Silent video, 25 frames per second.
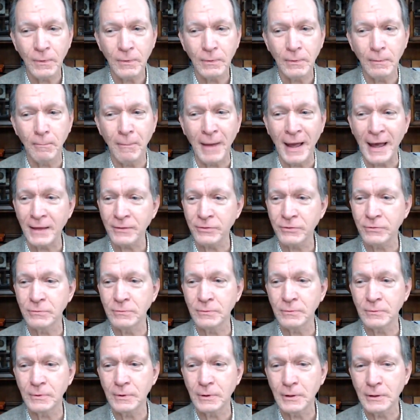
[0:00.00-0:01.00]
math
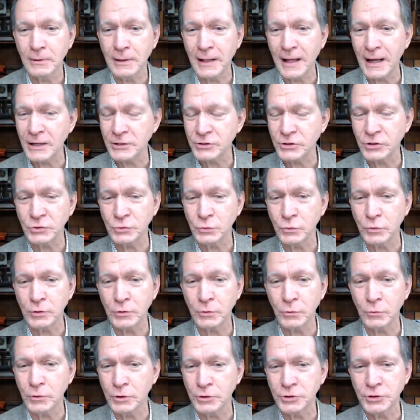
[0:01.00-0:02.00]
classes
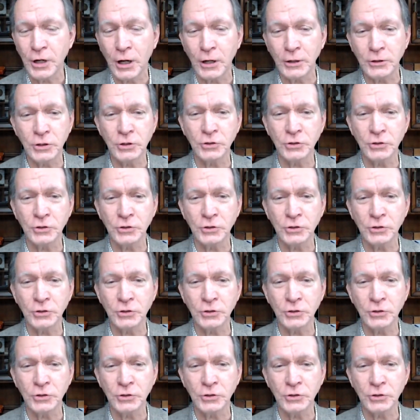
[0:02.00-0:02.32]
were taught